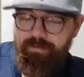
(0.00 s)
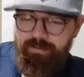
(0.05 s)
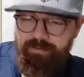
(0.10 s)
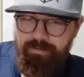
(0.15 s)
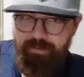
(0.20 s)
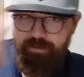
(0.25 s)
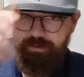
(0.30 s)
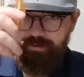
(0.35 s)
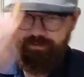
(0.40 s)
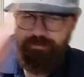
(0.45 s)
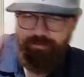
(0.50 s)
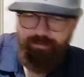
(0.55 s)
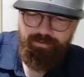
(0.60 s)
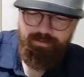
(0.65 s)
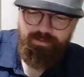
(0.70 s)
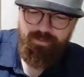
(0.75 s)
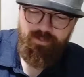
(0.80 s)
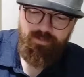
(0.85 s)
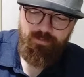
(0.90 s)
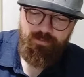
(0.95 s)
Alright,
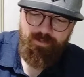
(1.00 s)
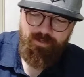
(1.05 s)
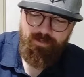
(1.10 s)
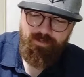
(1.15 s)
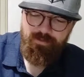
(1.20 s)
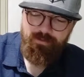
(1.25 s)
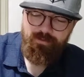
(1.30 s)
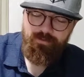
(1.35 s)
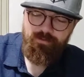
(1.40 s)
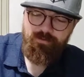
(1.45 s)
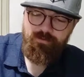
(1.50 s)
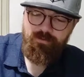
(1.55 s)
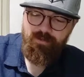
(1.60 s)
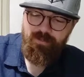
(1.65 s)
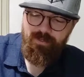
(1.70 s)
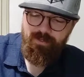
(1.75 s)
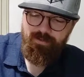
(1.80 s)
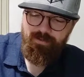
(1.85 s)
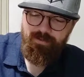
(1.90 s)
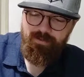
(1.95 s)
sword's out of the package. Let's go
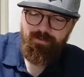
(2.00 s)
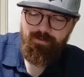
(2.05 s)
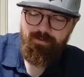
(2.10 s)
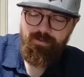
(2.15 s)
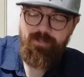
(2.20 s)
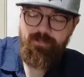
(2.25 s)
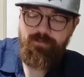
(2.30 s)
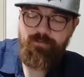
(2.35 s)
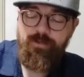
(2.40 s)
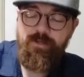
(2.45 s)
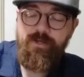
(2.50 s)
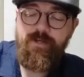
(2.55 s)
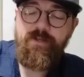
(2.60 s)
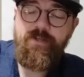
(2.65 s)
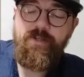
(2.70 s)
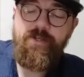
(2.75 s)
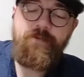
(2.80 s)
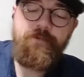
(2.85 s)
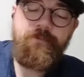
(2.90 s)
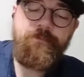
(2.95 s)
ahead and get Azrael
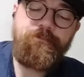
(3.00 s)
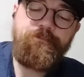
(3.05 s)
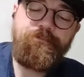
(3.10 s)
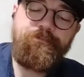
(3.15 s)
out.